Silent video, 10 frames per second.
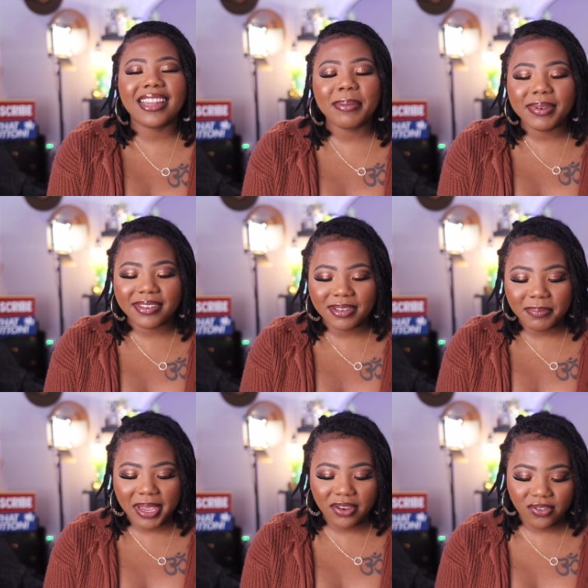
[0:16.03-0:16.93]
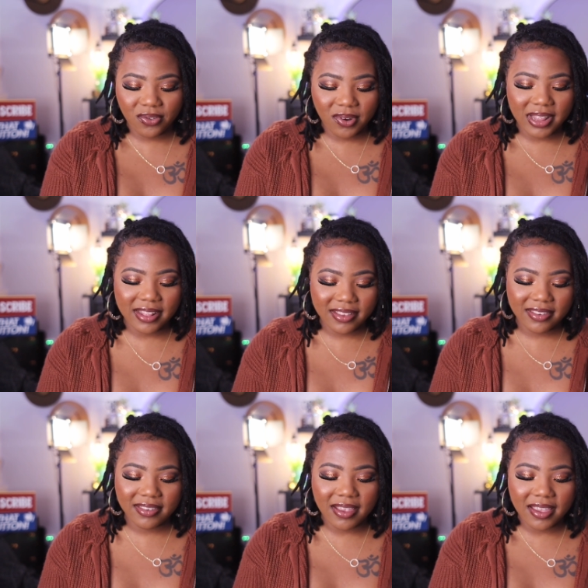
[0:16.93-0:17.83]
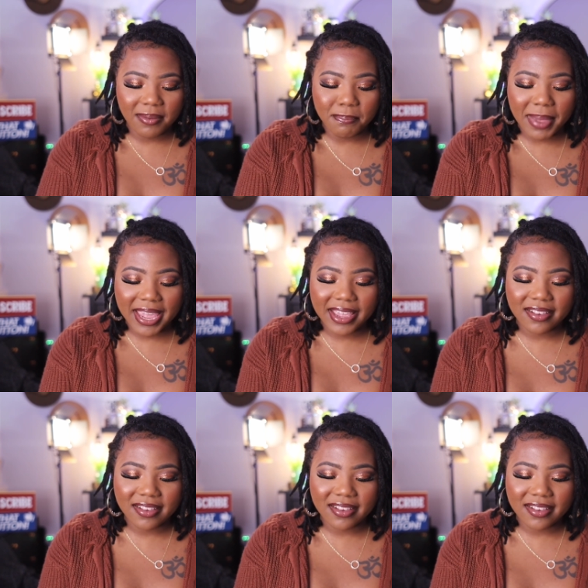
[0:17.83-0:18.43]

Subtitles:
Let me just make sure that this mic